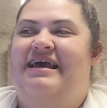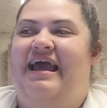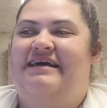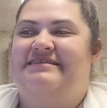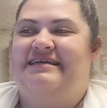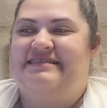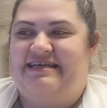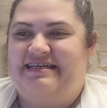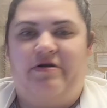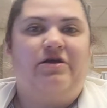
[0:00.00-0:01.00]
as I
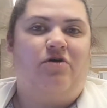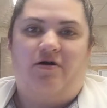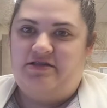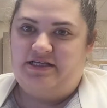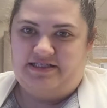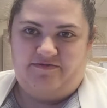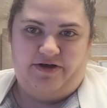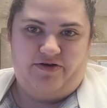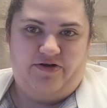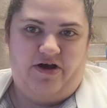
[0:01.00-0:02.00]
did. Regardless of
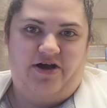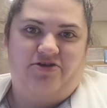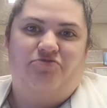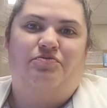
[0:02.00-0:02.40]
whether or not you